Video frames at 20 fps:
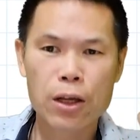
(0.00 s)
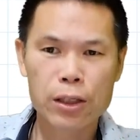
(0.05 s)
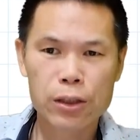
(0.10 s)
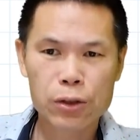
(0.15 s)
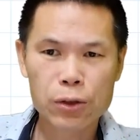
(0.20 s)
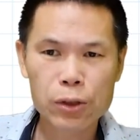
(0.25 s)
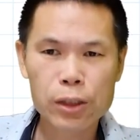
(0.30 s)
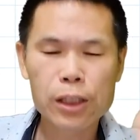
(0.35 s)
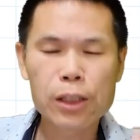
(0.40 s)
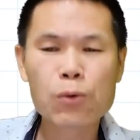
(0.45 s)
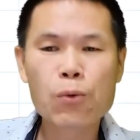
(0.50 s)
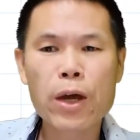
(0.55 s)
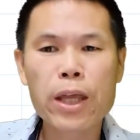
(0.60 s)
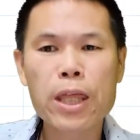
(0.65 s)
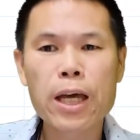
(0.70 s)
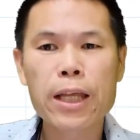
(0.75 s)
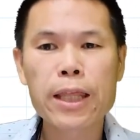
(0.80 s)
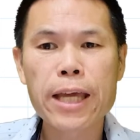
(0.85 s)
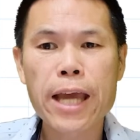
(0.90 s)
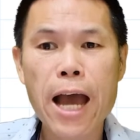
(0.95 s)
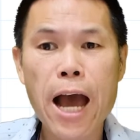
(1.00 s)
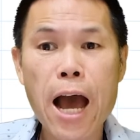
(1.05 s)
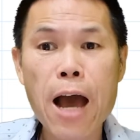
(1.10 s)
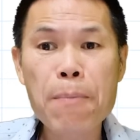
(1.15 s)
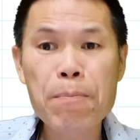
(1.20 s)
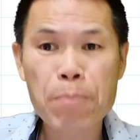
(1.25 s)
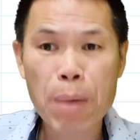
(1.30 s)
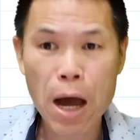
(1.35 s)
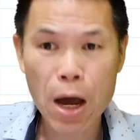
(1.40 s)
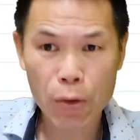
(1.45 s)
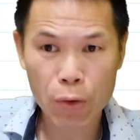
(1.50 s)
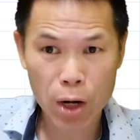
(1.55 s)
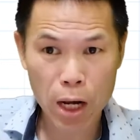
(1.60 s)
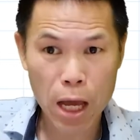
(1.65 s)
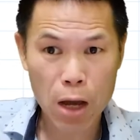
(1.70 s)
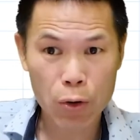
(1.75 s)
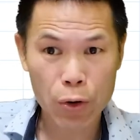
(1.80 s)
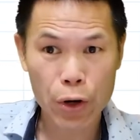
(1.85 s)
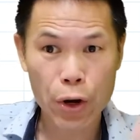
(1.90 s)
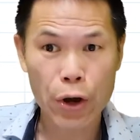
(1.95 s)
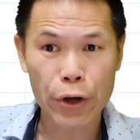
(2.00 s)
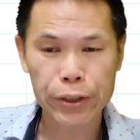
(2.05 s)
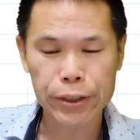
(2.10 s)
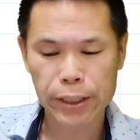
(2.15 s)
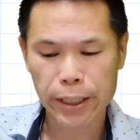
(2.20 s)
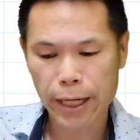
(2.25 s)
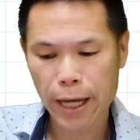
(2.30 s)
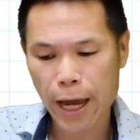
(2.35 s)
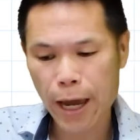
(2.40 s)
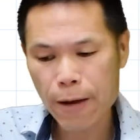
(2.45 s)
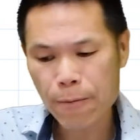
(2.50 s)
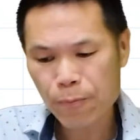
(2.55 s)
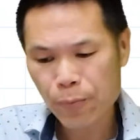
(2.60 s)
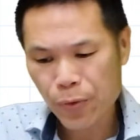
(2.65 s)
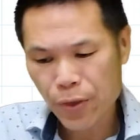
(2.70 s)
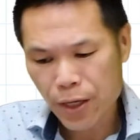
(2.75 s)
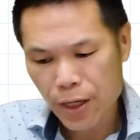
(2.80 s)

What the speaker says: So see whether they are parallel or not, okay?